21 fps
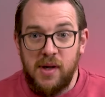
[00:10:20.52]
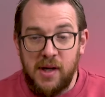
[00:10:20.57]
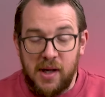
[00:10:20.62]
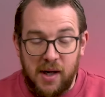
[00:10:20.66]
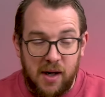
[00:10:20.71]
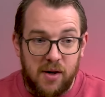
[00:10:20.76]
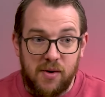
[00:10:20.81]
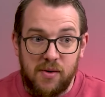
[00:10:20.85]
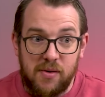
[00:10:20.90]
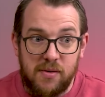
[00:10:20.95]
you
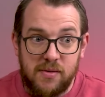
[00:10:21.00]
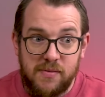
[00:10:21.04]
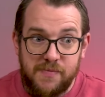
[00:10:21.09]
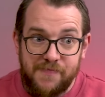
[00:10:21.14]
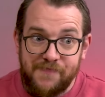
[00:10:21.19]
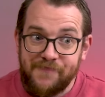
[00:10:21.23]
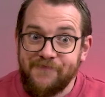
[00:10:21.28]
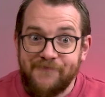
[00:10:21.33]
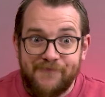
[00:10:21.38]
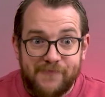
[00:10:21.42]
know,
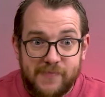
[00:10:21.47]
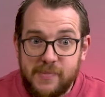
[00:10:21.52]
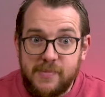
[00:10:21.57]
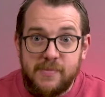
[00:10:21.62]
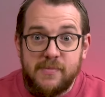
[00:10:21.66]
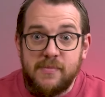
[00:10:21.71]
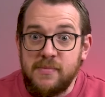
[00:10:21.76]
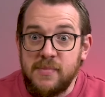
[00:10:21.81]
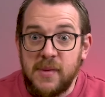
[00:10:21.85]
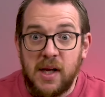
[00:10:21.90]

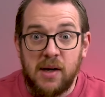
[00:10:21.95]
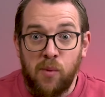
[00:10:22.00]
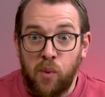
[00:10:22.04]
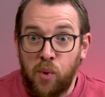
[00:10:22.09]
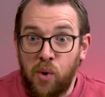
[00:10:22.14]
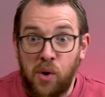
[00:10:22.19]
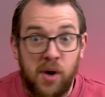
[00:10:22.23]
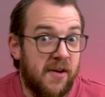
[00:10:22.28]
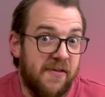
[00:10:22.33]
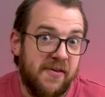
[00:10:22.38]

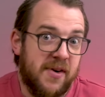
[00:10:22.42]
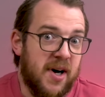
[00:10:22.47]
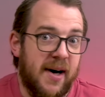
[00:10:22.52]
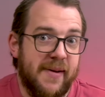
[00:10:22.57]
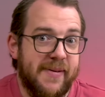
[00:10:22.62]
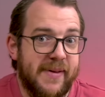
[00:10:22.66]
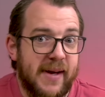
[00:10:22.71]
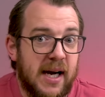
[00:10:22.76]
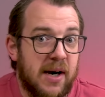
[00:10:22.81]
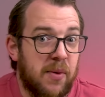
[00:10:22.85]
would have
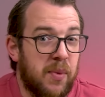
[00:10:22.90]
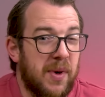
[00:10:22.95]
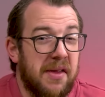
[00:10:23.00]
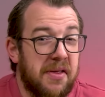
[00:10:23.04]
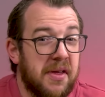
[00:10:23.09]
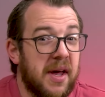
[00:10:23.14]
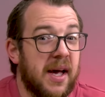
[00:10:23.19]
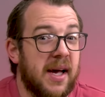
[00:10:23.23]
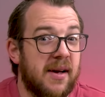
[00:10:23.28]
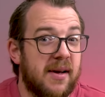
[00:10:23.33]
got there, we
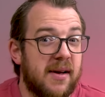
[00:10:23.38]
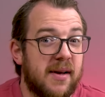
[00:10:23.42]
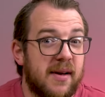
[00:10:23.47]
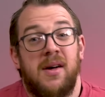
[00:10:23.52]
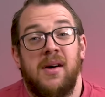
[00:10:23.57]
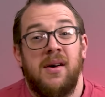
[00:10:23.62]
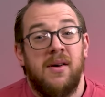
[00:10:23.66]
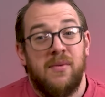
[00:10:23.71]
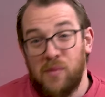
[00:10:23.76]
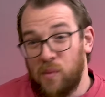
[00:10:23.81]
think.
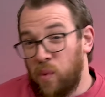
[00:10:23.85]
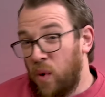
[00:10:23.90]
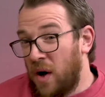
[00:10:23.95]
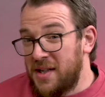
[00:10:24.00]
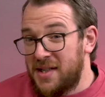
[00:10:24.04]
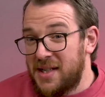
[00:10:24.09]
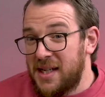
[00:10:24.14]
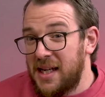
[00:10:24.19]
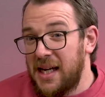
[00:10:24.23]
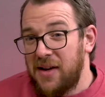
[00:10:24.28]

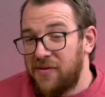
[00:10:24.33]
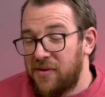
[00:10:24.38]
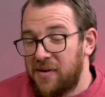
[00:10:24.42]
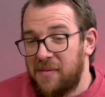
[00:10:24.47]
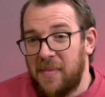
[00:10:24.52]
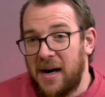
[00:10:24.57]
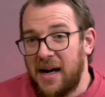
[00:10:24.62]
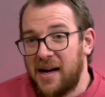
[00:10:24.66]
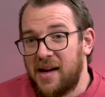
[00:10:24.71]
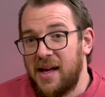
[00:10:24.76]
Was he
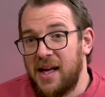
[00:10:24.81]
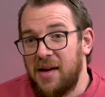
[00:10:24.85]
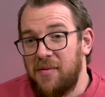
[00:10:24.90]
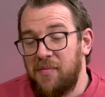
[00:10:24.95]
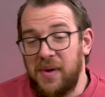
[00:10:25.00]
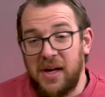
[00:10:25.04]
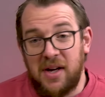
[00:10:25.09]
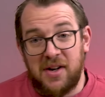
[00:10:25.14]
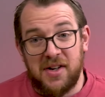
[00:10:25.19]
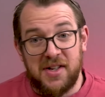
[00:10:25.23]
even marking him?
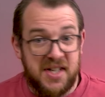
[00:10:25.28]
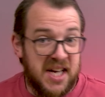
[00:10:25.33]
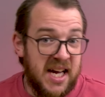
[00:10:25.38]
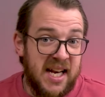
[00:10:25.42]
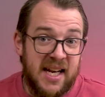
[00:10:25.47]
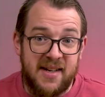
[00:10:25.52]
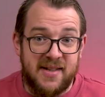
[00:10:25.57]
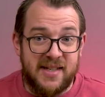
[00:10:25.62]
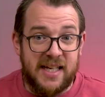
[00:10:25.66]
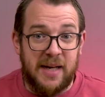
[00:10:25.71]
Because he
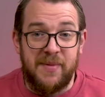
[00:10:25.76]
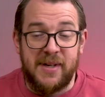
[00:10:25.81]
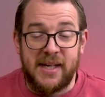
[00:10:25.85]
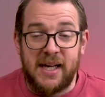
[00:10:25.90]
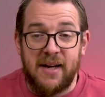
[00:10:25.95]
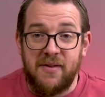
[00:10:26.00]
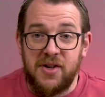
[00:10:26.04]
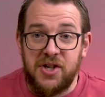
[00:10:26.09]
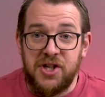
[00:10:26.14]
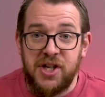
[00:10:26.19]
didn't seem to
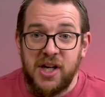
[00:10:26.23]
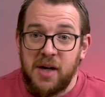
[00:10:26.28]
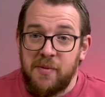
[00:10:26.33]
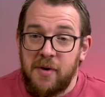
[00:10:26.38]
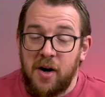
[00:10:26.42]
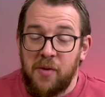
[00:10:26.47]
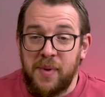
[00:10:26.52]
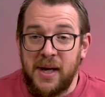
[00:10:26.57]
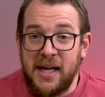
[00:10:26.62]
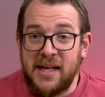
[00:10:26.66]
give a shit
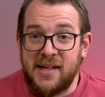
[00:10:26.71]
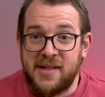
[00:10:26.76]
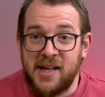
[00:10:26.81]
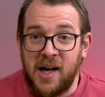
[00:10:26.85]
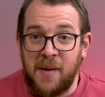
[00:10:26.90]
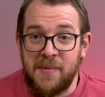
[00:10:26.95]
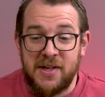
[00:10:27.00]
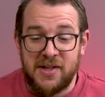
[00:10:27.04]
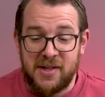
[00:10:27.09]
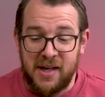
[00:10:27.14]
about being
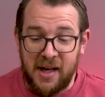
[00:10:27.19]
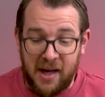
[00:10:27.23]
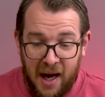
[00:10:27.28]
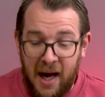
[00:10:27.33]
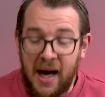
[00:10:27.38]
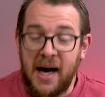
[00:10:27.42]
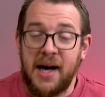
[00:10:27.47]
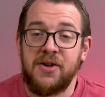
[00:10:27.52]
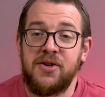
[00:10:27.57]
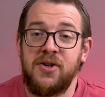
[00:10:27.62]
stopped. He's like,
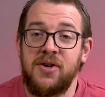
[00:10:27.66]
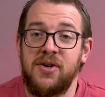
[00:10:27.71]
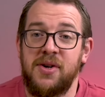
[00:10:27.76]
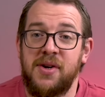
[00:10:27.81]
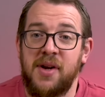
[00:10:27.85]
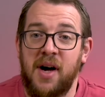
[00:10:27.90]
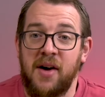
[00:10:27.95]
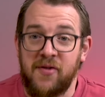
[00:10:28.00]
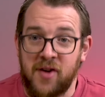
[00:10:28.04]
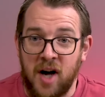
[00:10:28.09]
ah,
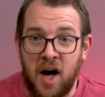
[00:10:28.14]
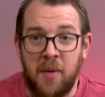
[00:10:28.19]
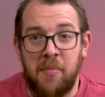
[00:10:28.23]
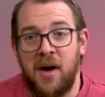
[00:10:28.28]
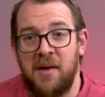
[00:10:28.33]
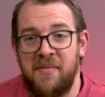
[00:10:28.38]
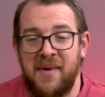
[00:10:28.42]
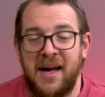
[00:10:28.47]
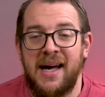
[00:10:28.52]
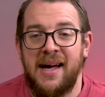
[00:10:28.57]
good, I've got
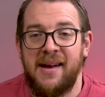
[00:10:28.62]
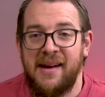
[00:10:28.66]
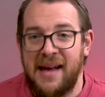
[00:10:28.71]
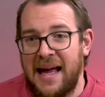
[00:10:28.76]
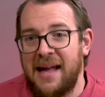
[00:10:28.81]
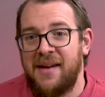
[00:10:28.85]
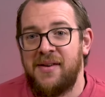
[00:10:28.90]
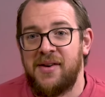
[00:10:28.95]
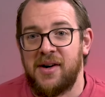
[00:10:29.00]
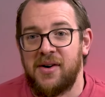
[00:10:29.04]
my man,
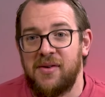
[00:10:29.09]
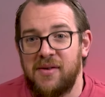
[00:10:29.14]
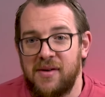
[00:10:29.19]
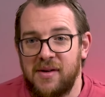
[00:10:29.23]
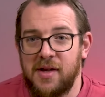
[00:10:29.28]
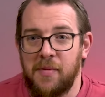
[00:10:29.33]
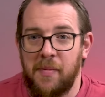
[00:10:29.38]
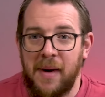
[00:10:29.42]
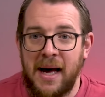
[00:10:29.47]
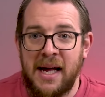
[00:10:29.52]
Endo,
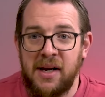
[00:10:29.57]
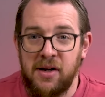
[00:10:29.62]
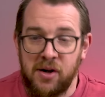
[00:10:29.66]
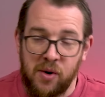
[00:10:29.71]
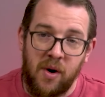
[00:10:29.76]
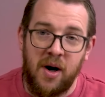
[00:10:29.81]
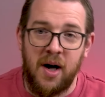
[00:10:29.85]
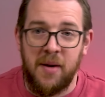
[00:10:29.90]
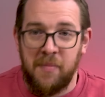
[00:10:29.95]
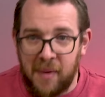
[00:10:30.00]
the man
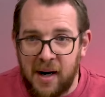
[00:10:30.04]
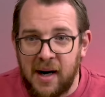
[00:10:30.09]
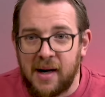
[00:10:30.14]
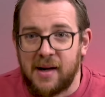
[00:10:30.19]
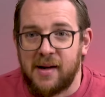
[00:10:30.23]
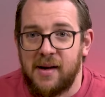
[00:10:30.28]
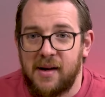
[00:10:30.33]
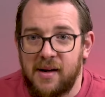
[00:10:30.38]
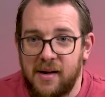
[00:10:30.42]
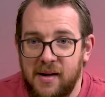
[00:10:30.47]
who I'm
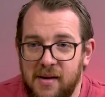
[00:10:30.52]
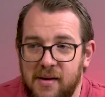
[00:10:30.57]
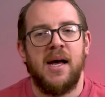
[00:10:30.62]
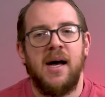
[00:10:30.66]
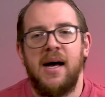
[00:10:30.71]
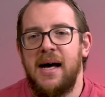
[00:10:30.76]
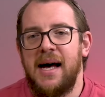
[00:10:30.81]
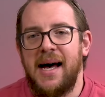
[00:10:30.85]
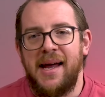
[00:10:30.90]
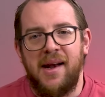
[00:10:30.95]
marking.
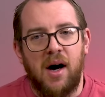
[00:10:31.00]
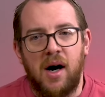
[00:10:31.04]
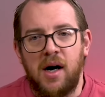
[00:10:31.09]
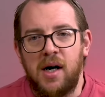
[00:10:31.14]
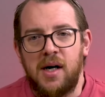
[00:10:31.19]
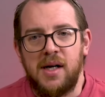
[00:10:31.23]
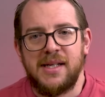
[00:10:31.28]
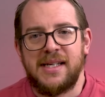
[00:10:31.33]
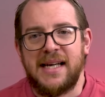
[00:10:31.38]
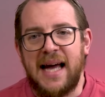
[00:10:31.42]
And
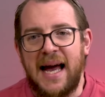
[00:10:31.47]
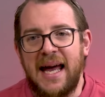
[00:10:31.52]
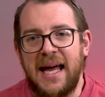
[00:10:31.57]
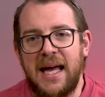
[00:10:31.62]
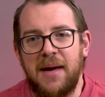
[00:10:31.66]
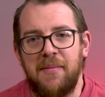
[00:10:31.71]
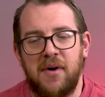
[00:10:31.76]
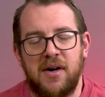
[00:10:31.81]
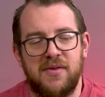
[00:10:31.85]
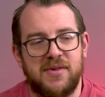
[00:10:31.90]
all
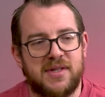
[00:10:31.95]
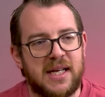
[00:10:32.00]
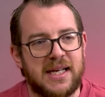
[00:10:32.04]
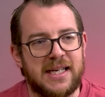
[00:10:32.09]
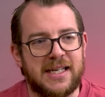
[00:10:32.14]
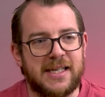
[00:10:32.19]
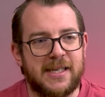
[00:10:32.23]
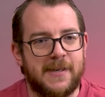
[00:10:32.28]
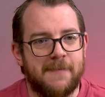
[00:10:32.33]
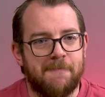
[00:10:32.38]
game, I was
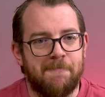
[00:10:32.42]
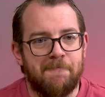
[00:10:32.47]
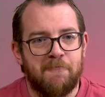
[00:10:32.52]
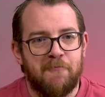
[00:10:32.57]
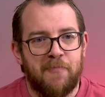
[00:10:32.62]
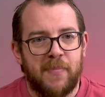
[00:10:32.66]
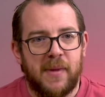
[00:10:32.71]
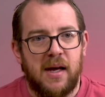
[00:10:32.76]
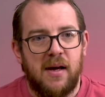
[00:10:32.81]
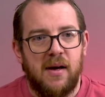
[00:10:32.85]
thinking,
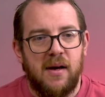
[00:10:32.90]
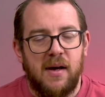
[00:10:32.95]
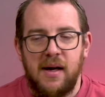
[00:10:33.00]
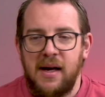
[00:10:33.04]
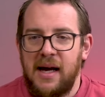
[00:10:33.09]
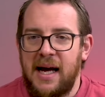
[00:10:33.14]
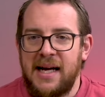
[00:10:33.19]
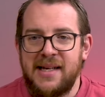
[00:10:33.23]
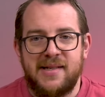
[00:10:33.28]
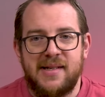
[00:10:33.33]

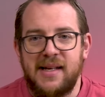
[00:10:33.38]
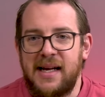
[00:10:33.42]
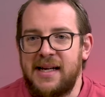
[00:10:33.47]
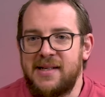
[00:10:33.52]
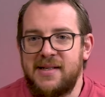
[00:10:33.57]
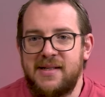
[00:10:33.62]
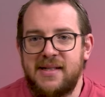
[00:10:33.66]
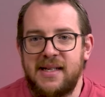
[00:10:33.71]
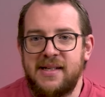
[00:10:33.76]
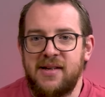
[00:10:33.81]
as
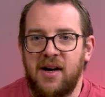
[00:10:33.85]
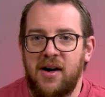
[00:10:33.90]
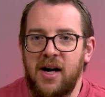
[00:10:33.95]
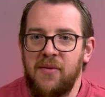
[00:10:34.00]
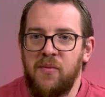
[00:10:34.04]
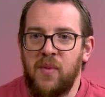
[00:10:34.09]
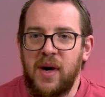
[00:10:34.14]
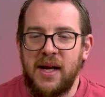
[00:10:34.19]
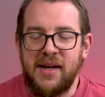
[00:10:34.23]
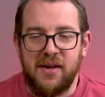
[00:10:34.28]
the
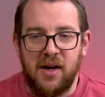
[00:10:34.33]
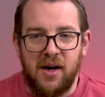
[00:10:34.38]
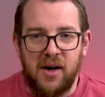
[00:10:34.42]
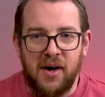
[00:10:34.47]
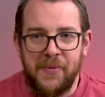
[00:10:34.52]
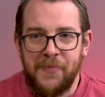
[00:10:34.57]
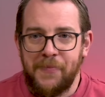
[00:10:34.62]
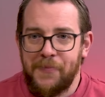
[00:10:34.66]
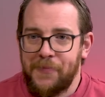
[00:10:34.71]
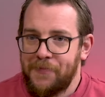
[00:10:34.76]
time went
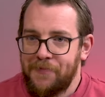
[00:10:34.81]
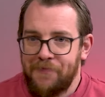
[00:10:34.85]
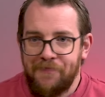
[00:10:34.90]
on,